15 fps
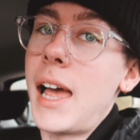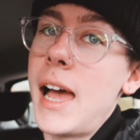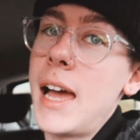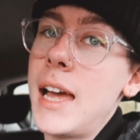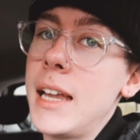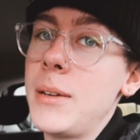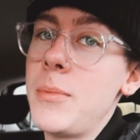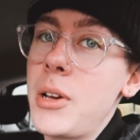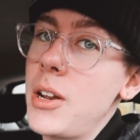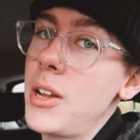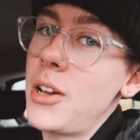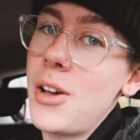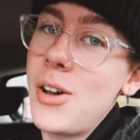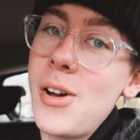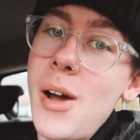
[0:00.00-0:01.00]
and we're gonna
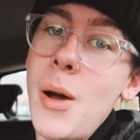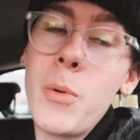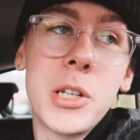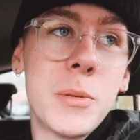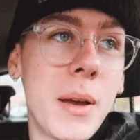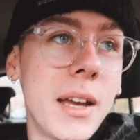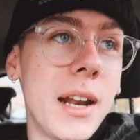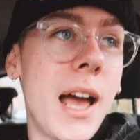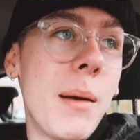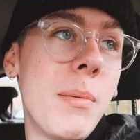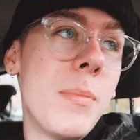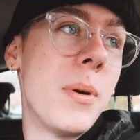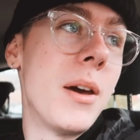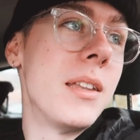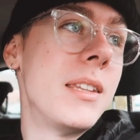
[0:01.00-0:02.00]
go and wish Megan a
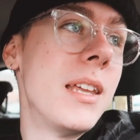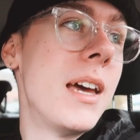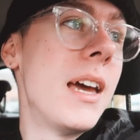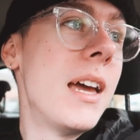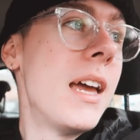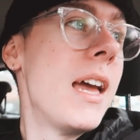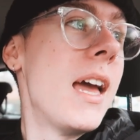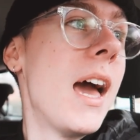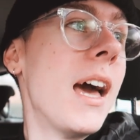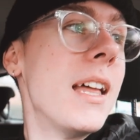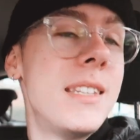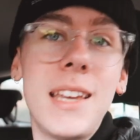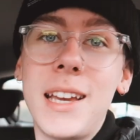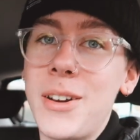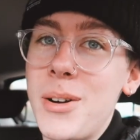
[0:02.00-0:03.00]
happy birthday and
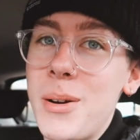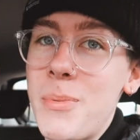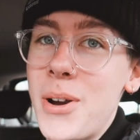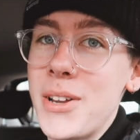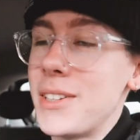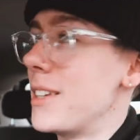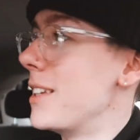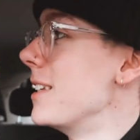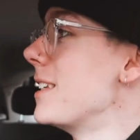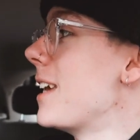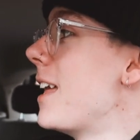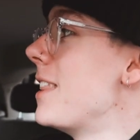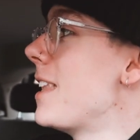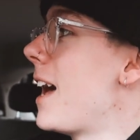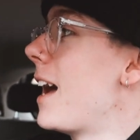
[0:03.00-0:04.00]
take her a present,
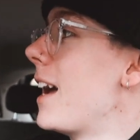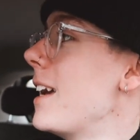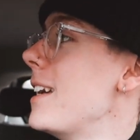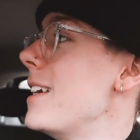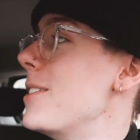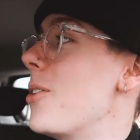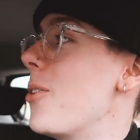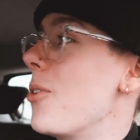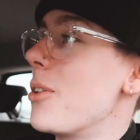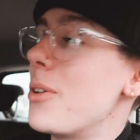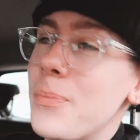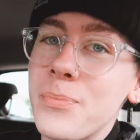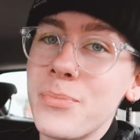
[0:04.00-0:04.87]
and that is all.